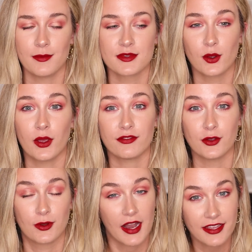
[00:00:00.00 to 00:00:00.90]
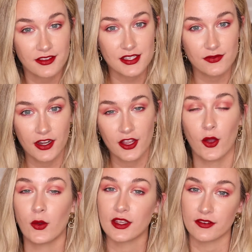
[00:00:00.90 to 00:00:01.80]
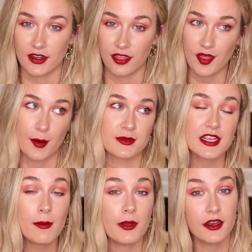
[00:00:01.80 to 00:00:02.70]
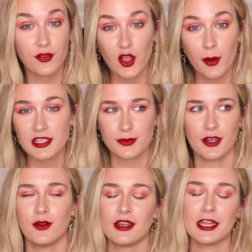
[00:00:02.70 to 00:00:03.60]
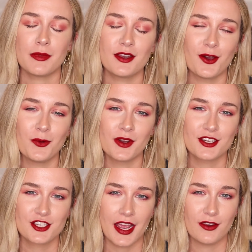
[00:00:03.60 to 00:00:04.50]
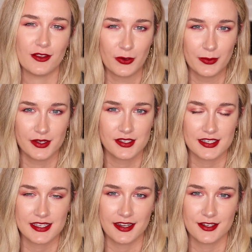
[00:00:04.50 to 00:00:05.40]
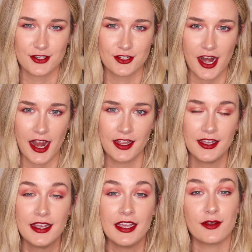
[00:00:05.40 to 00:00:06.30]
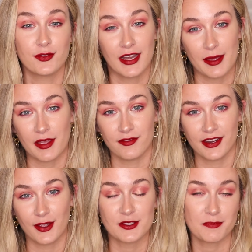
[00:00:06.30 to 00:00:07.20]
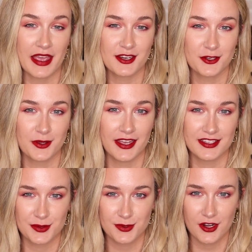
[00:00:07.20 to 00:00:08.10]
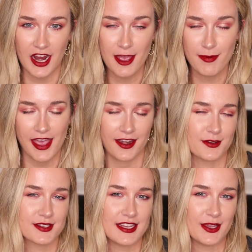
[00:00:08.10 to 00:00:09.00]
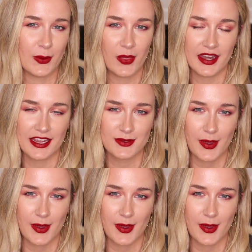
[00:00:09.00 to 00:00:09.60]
So if you like this video, give it a thumbs up, and in the comments below let me know which shade you're most excited to try. If you like my videos, make sure you hit subscribe, and I'll see you in the next